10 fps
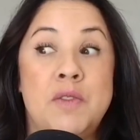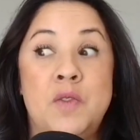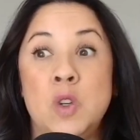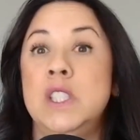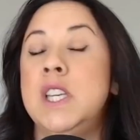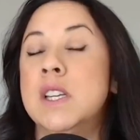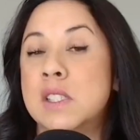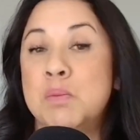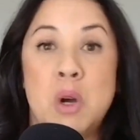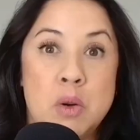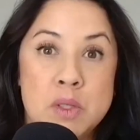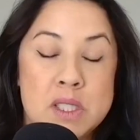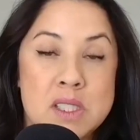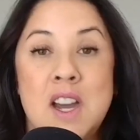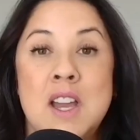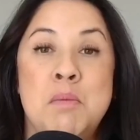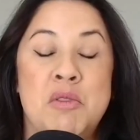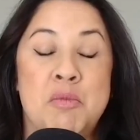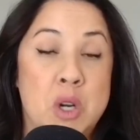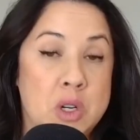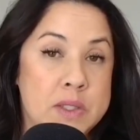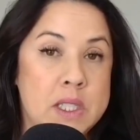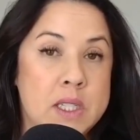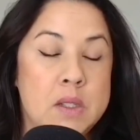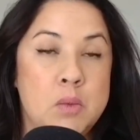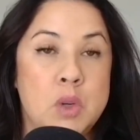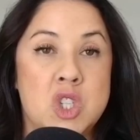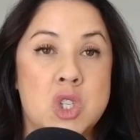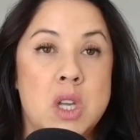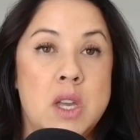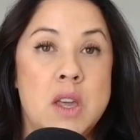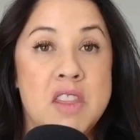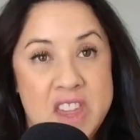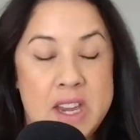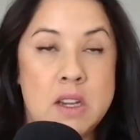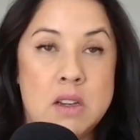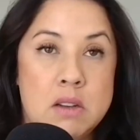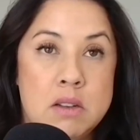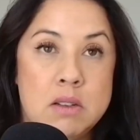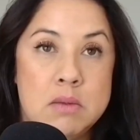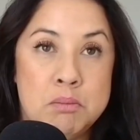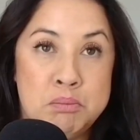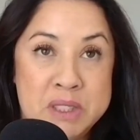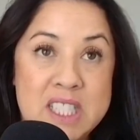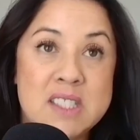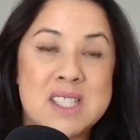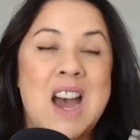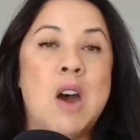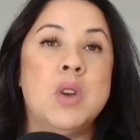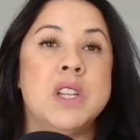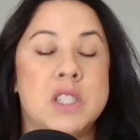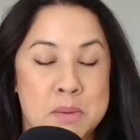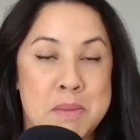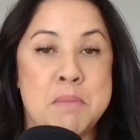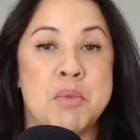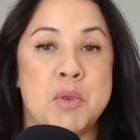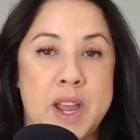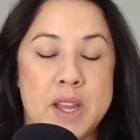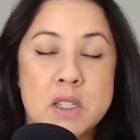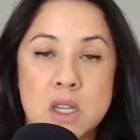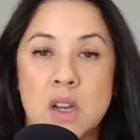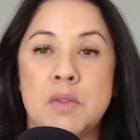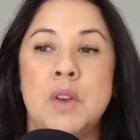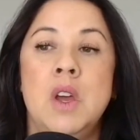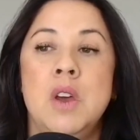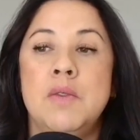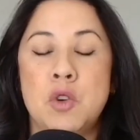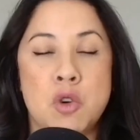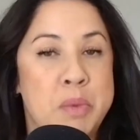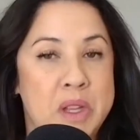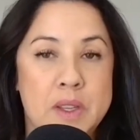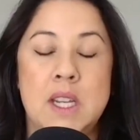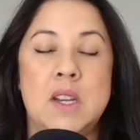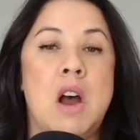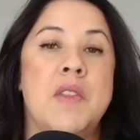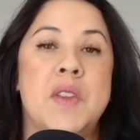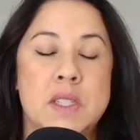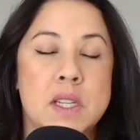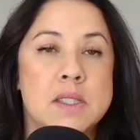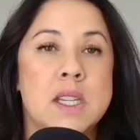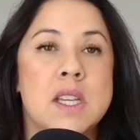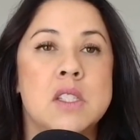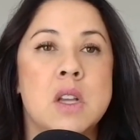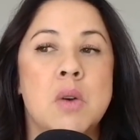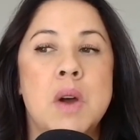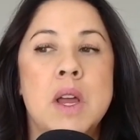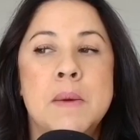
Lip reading: fully exposed type of person, which then bleeds out into my brand of vulnerability and authenticity. So